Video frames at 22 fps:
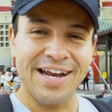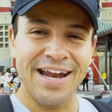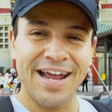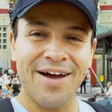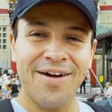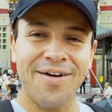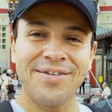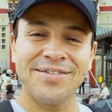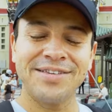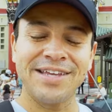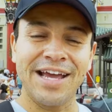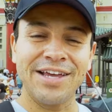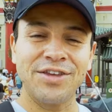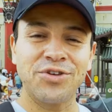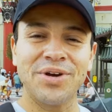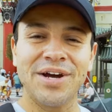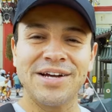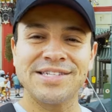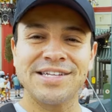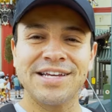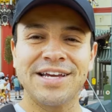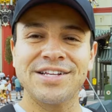Now, thank you
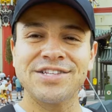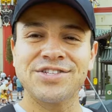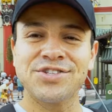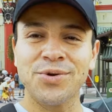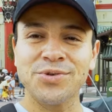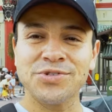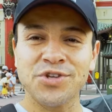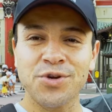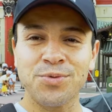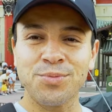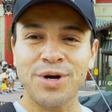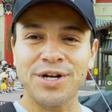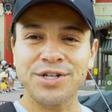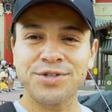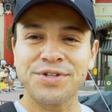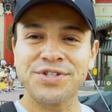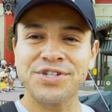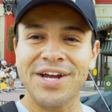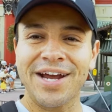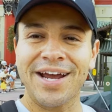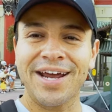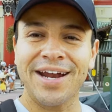guys again so, so much
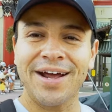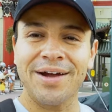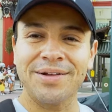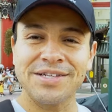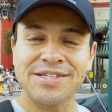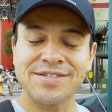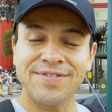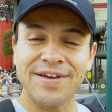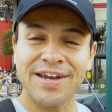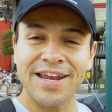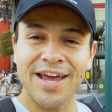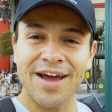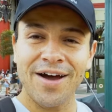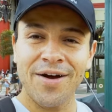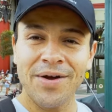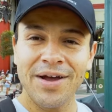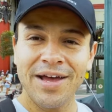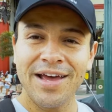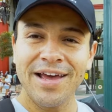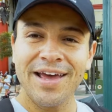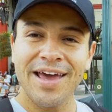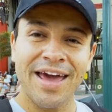for checking out this video.